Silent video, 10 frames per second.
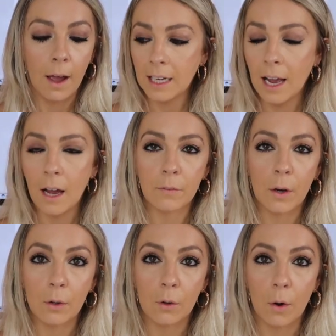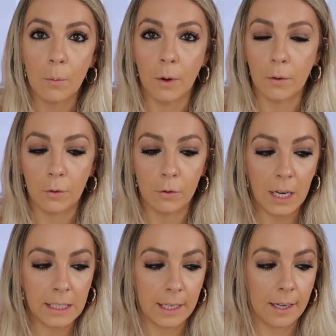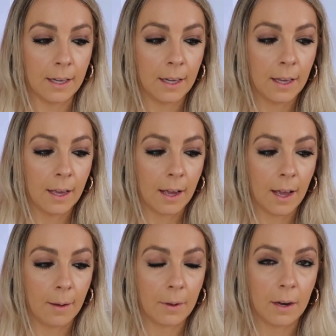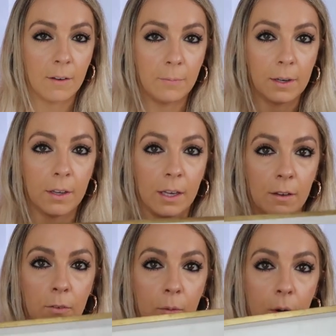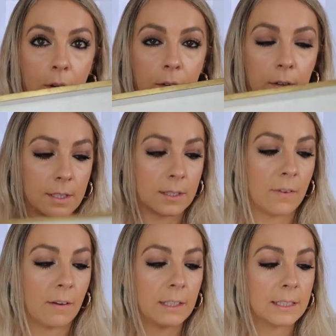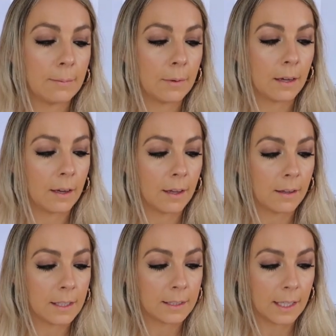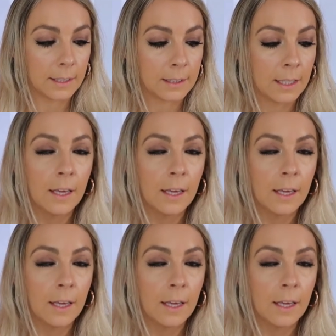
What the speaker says: I have got one already, and have been looking for one that's very similar, and this is